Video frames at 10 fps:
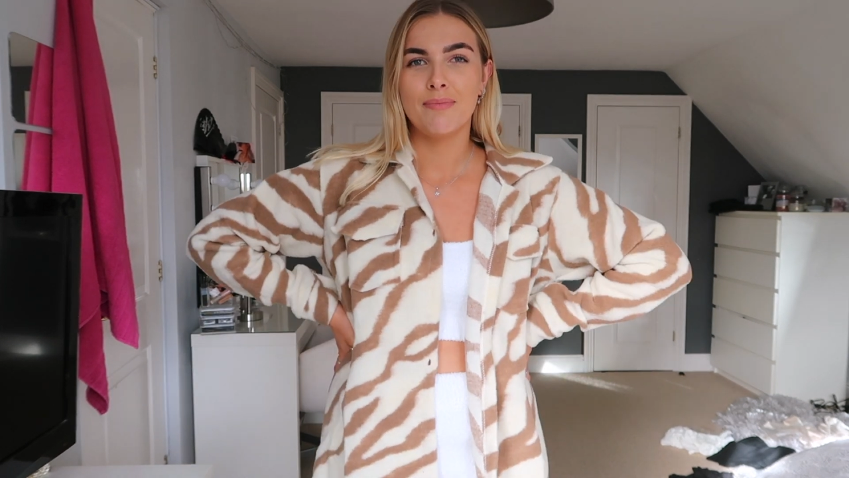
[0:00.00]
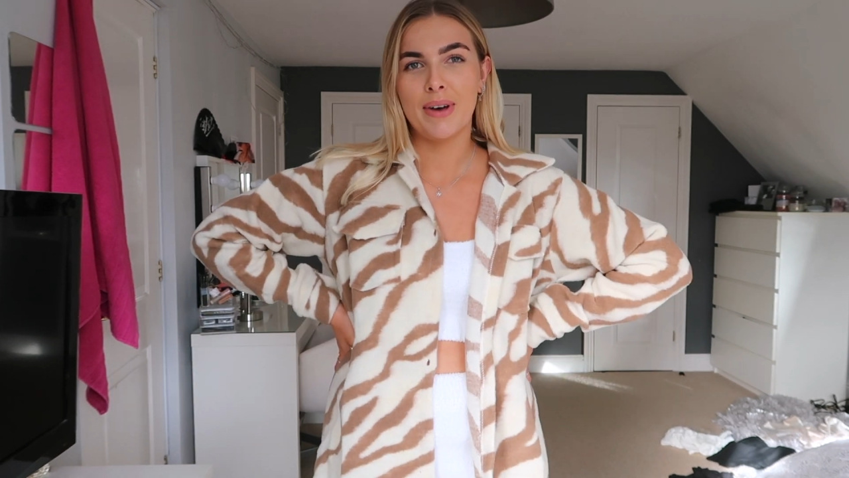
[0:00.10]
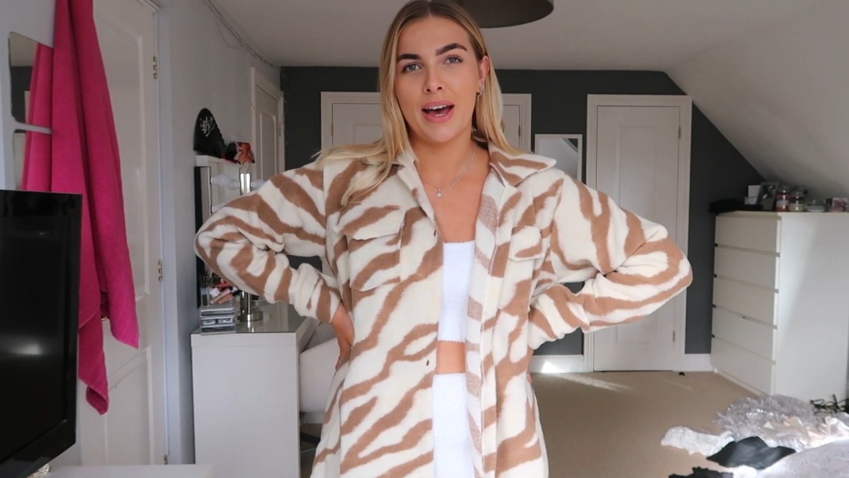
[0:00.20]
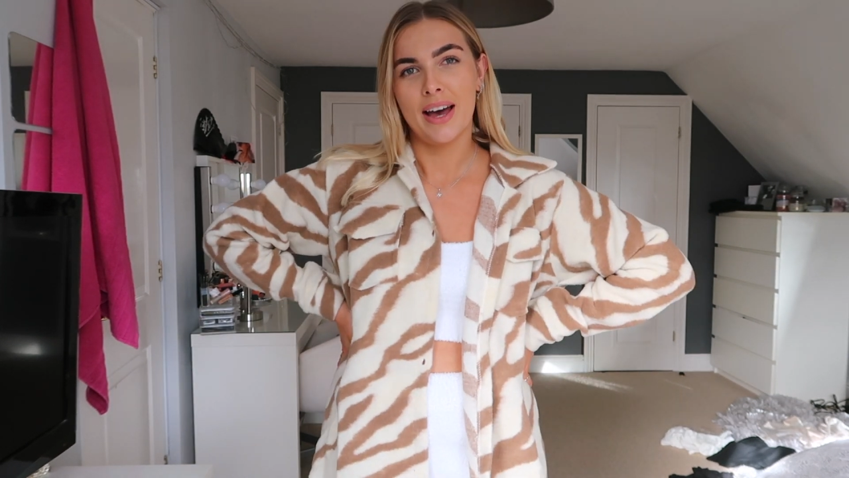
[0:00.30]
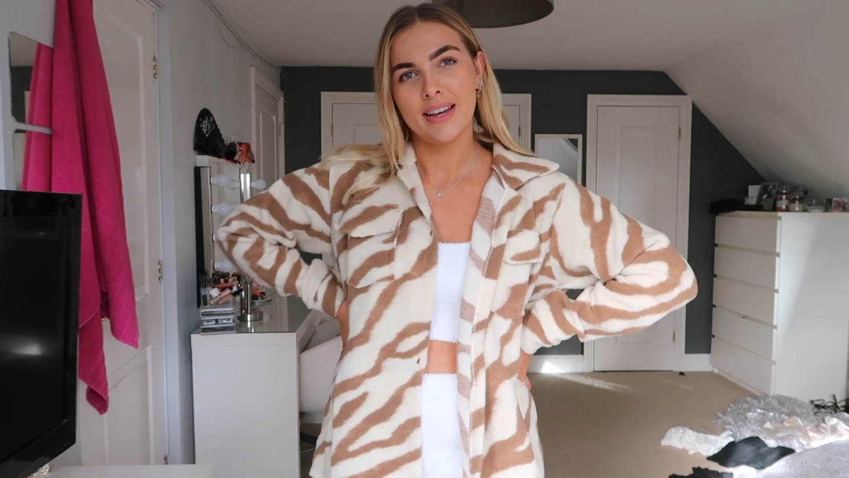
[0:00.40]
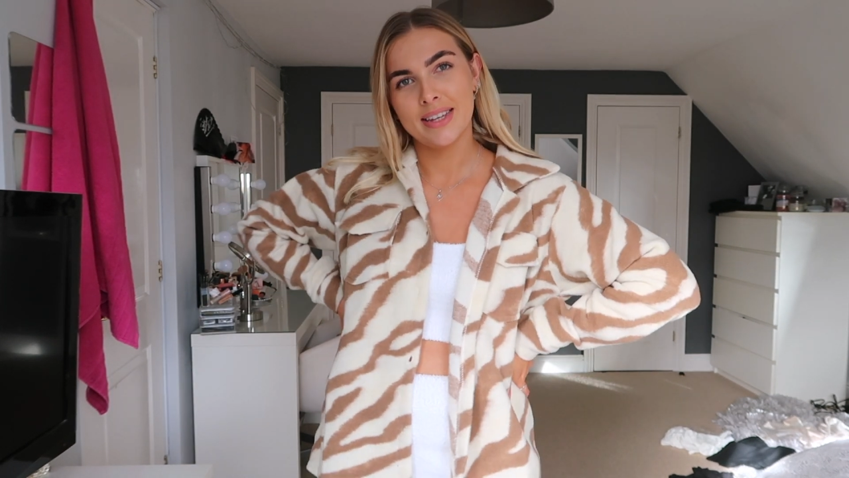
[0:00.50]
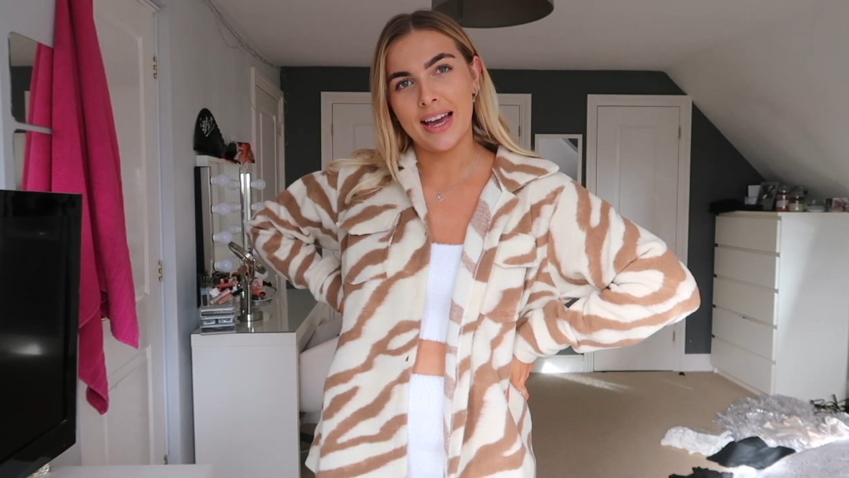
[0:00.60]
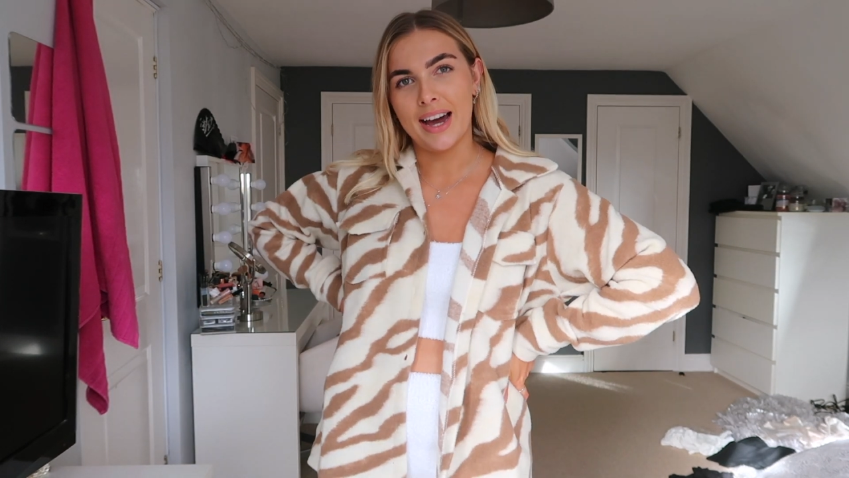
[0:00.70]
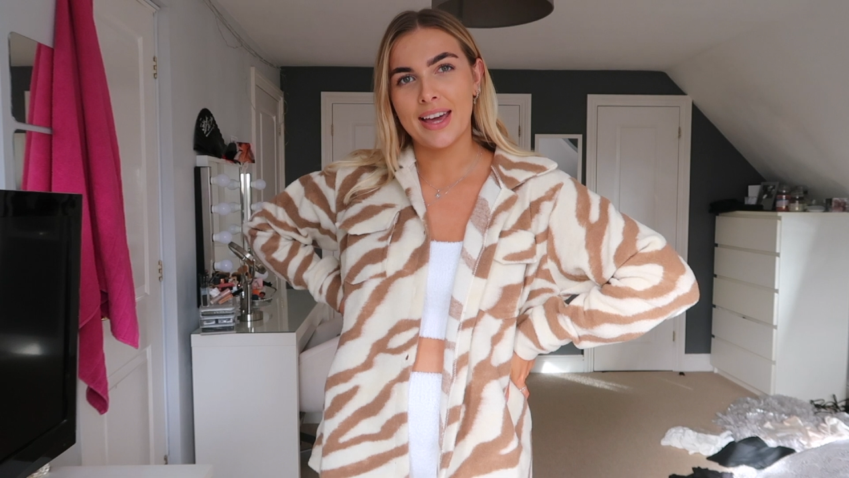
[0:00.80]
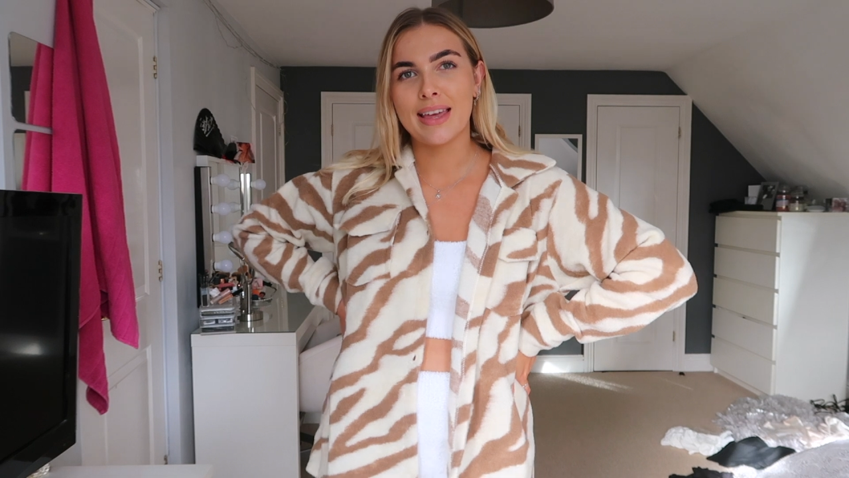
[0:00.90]
But
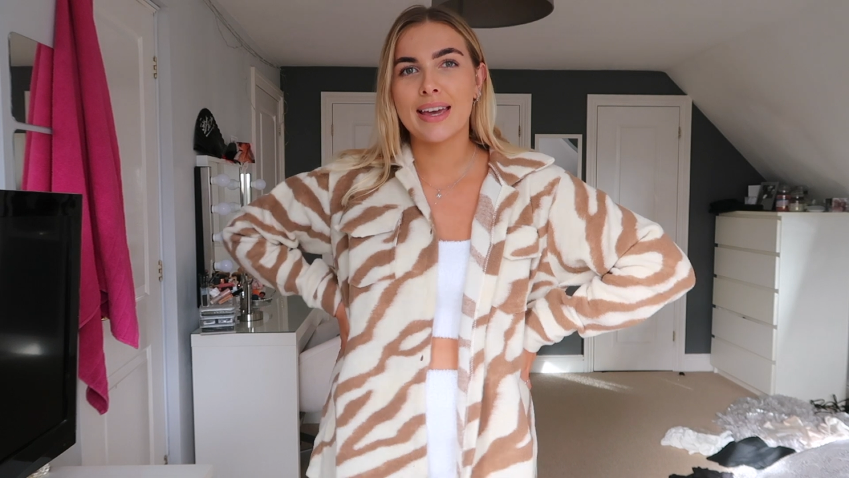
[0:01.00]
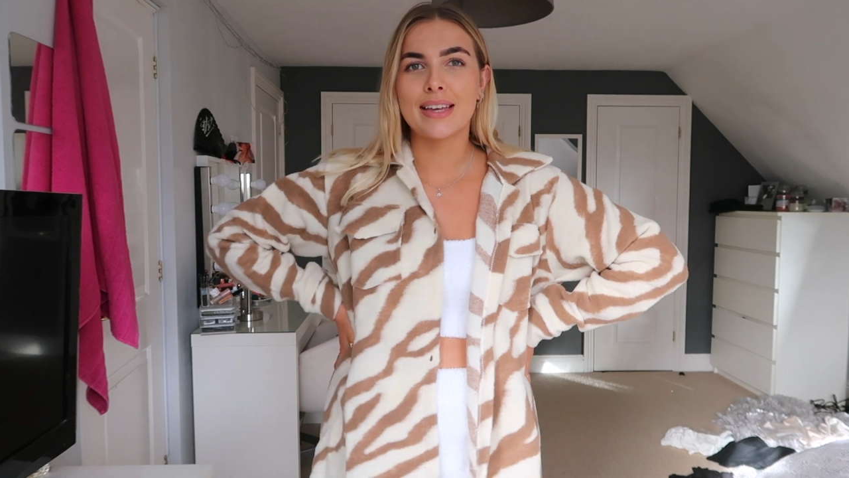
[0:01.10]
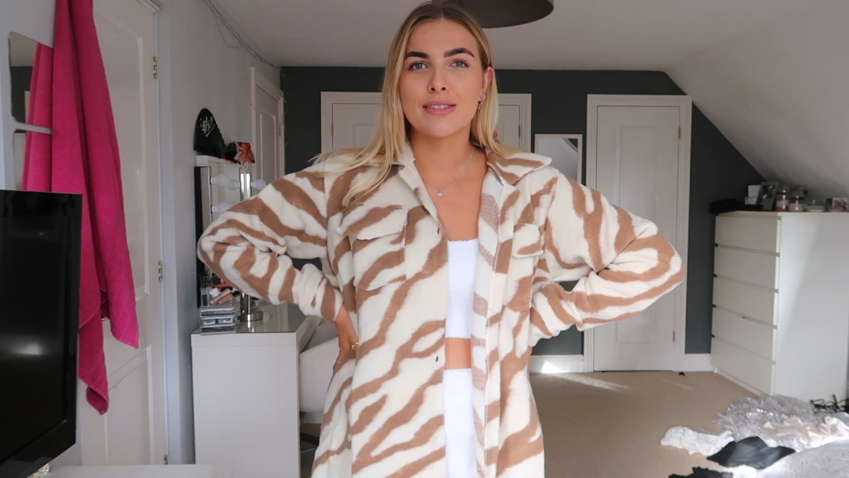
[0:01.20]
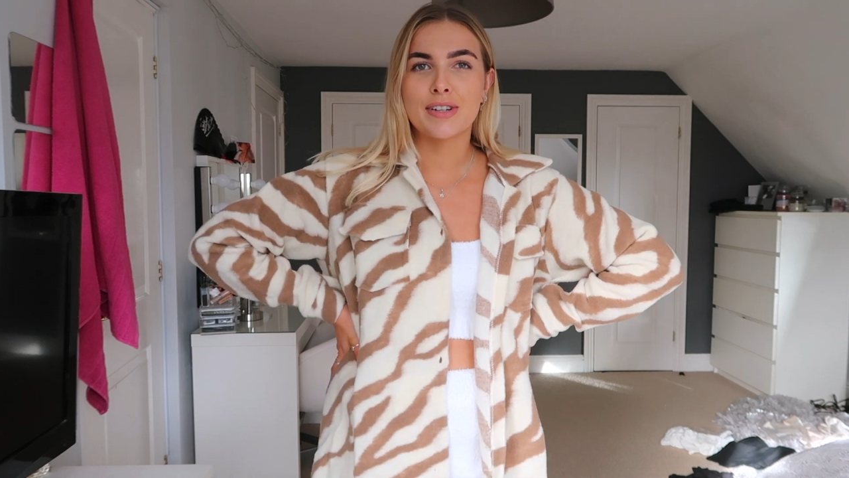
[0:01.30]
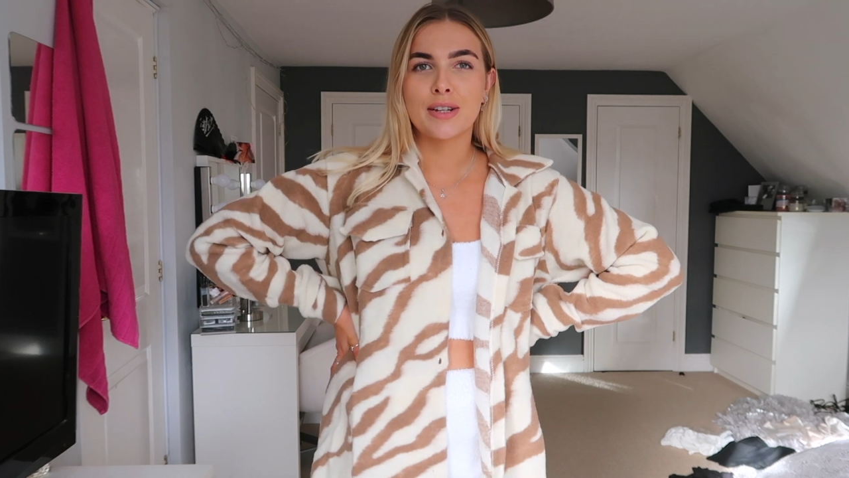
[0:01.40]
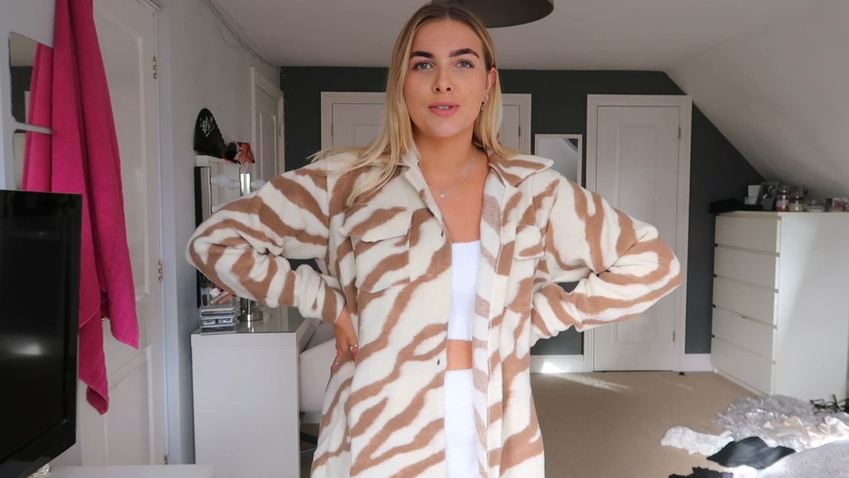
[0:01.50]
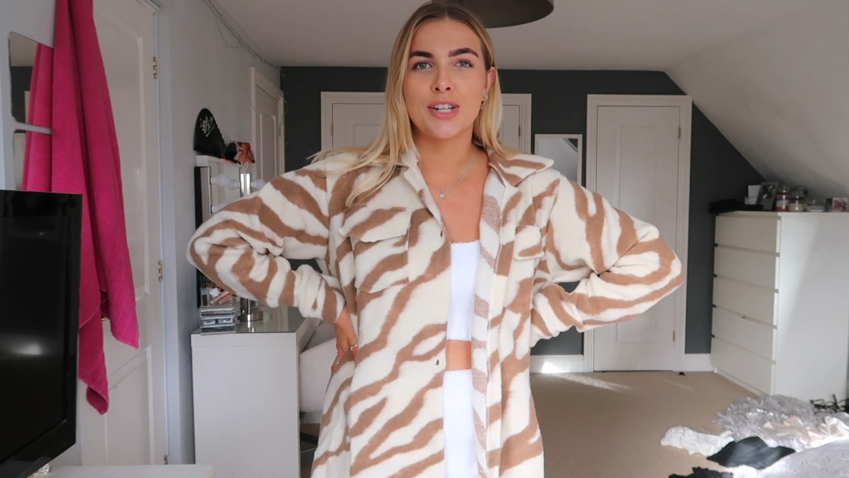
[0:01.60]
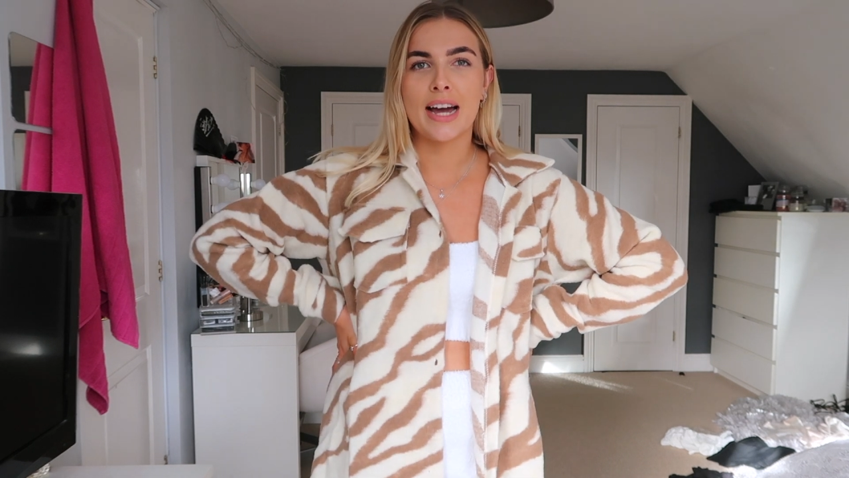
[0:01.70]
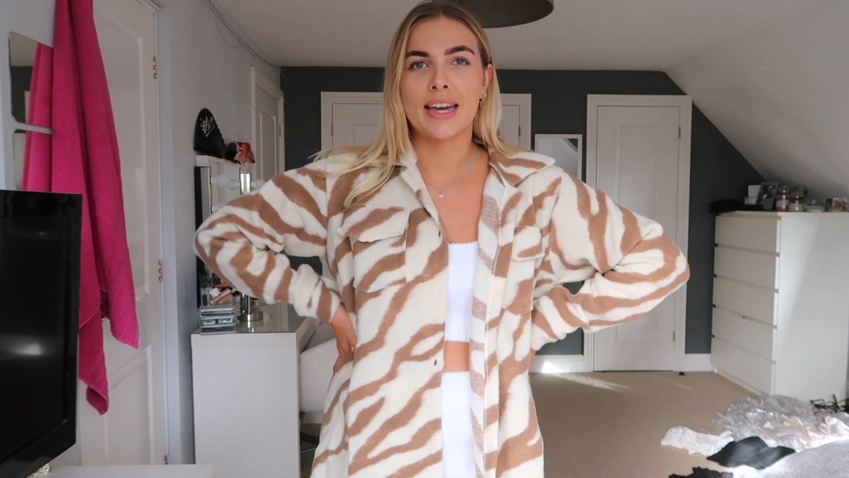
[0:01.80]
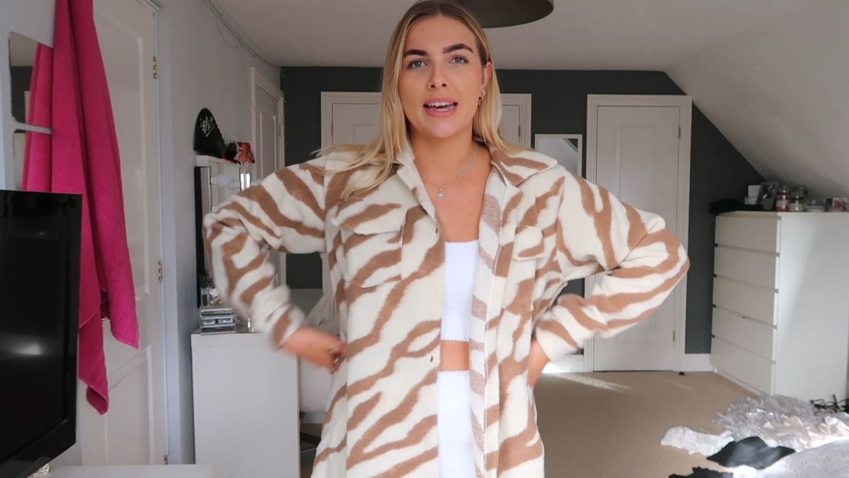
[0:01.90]
yeah, I think it is a really cool
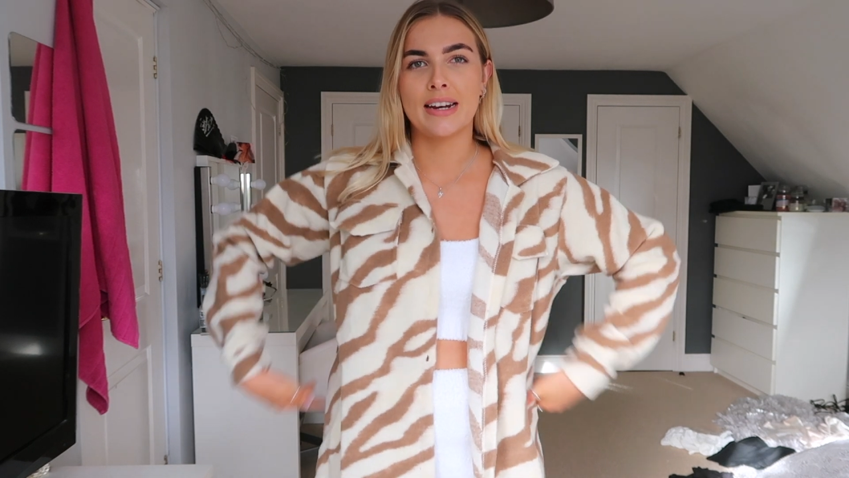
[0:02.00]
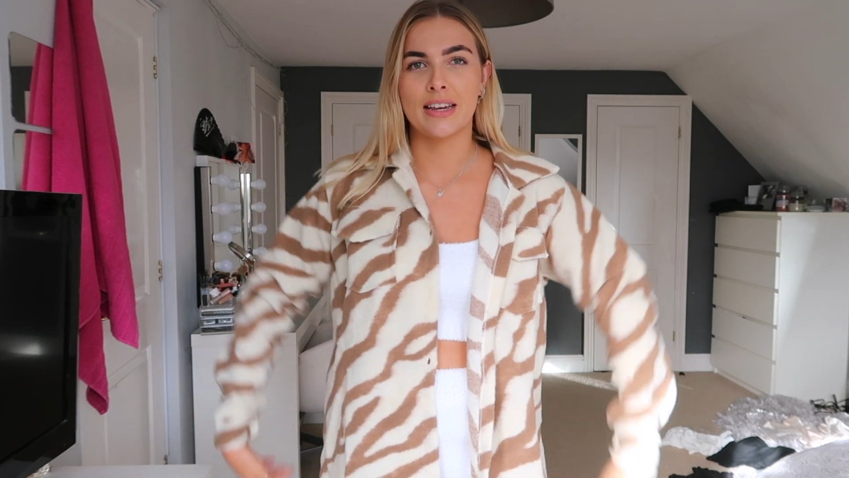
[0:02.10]
jacket and